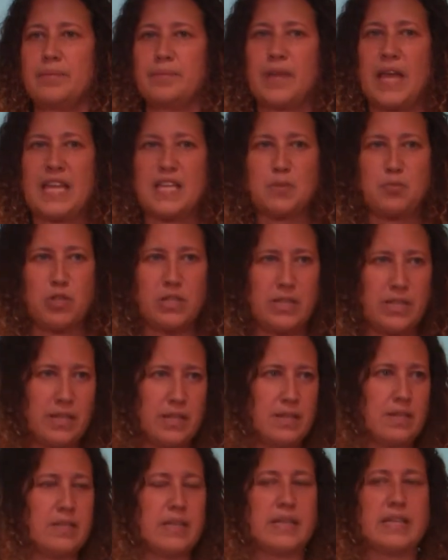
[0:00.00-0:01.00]

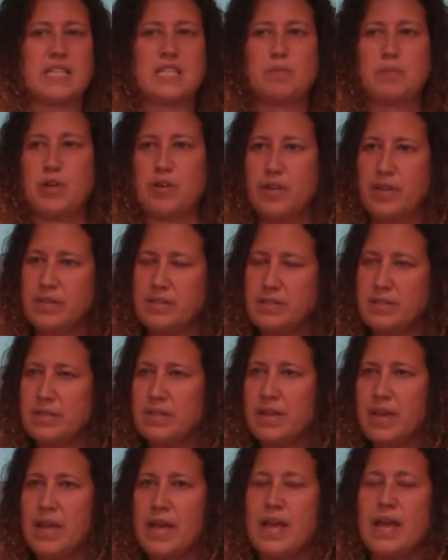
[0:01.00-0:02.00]
expertise and experience.
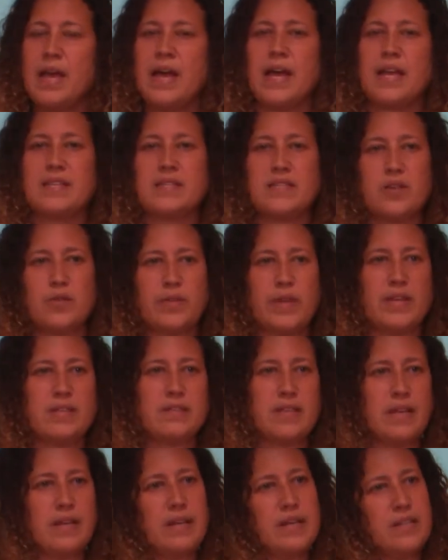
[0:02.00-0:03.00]
And so they
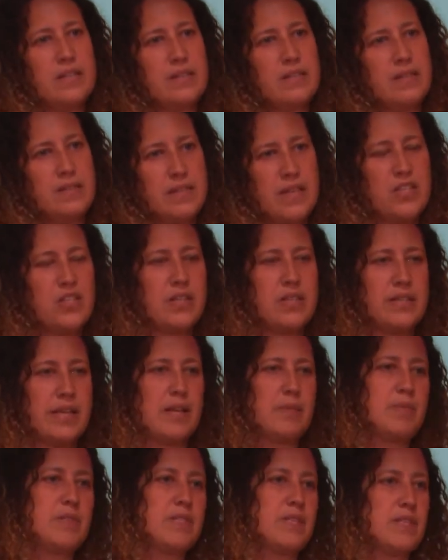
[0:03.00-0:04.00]
essentially set
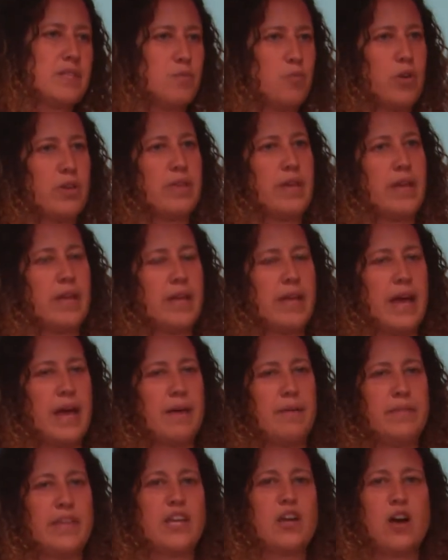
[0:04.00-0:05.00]
up a system where
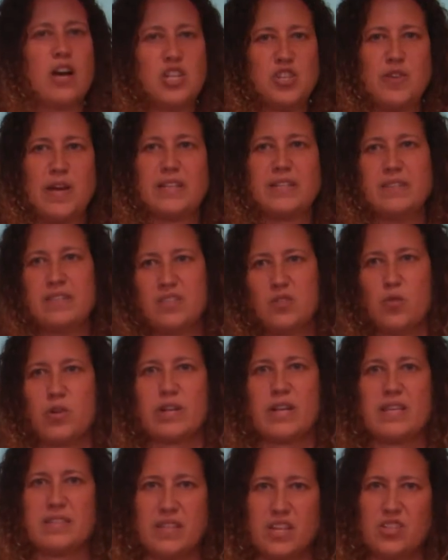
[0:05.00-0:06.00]
they contracted these
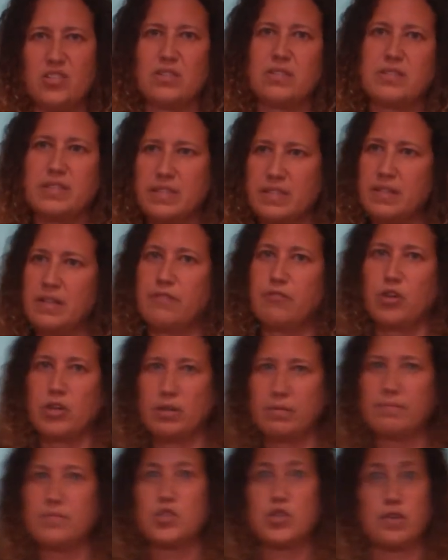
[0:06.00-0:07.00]
organizations to deliver
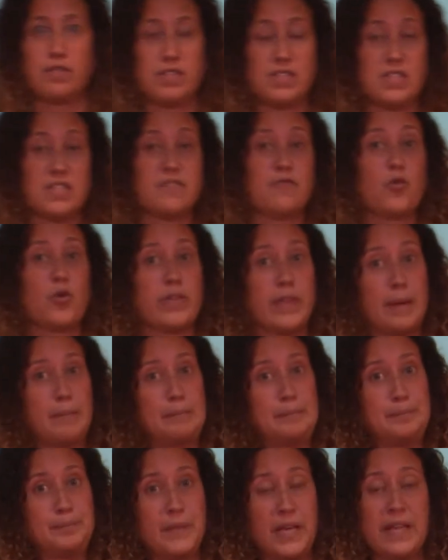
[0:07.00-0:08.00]
services for them,
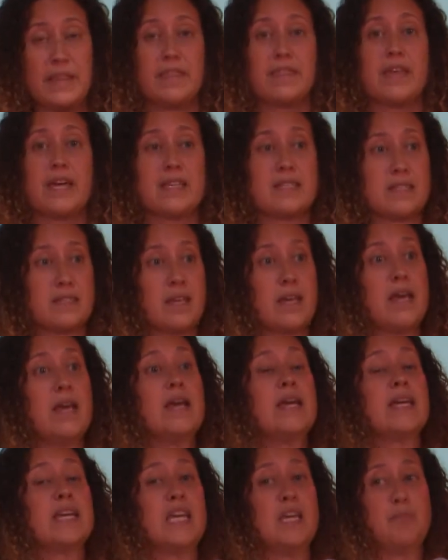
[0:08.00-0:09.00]
and thus
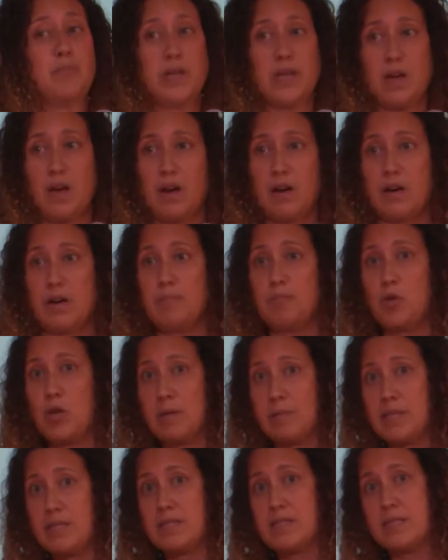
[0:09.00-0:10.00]
keeping our
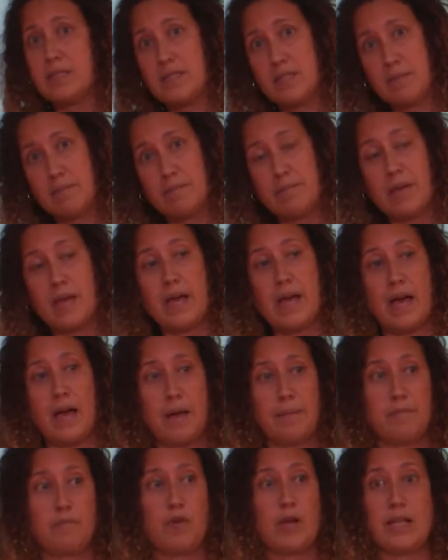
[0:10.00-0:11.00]
employment system
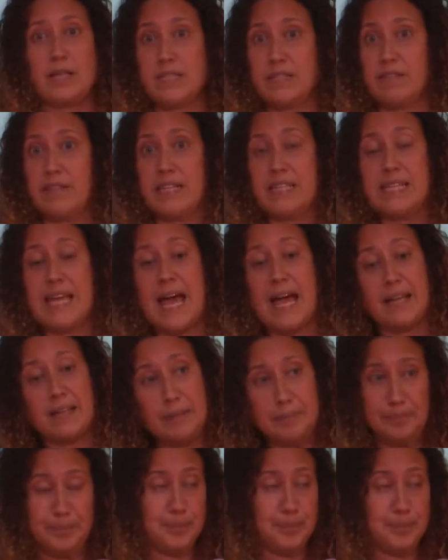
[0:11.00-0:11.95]
relatively intact.